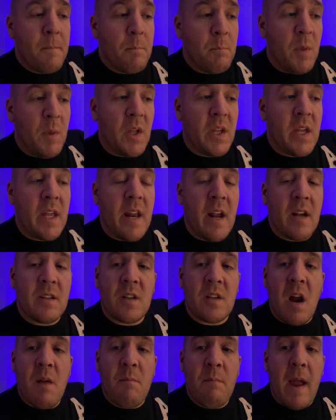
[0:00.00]
Millionaires
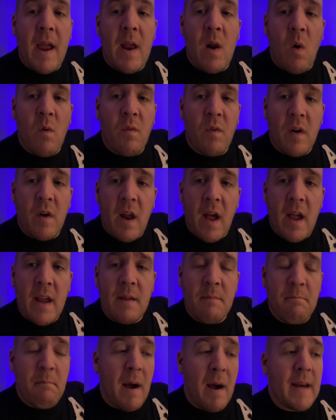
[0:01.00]
aren't made
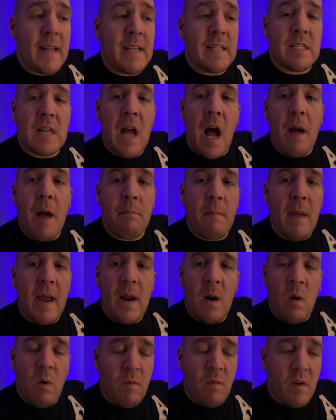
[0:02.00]
overnight. Money's not
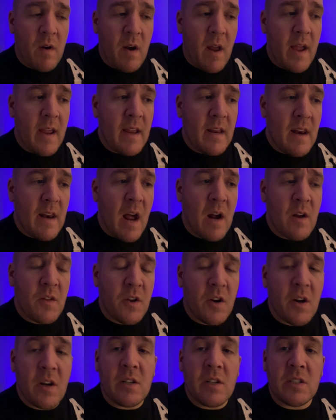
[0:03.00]
made overnight. Are
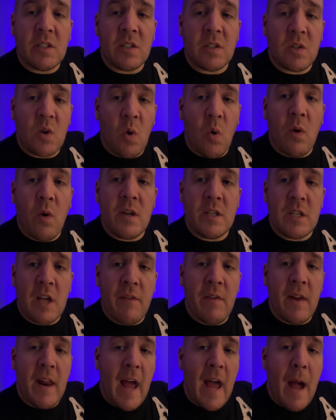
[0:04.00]
there stories
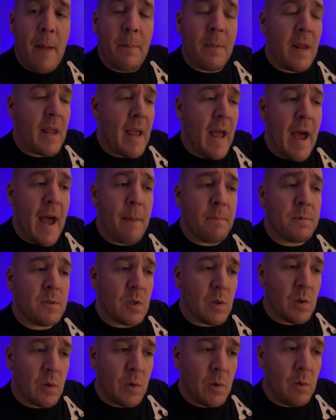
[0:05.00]
of it happening?
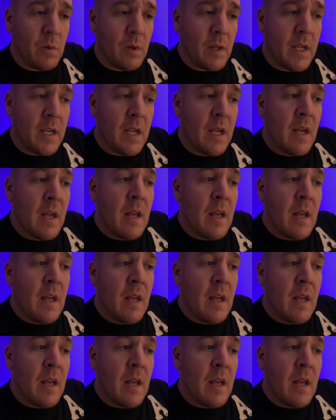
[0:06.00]
Absolutely.